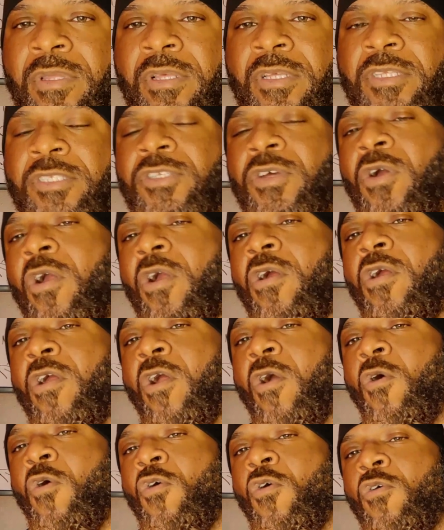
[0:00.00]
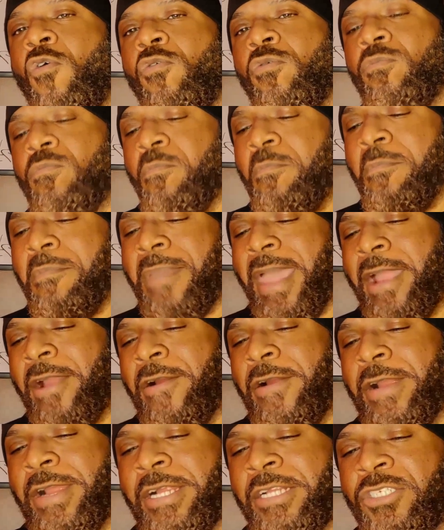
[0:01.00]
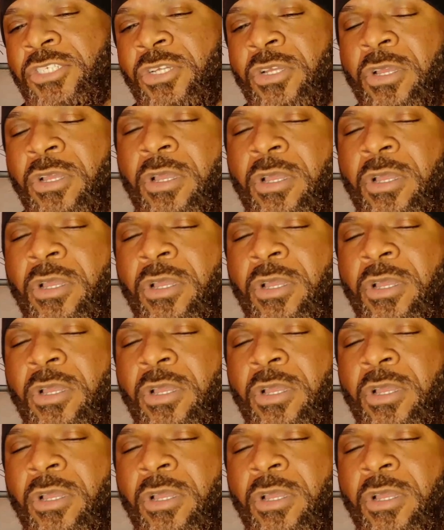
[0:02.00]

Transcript: So her whole marriage,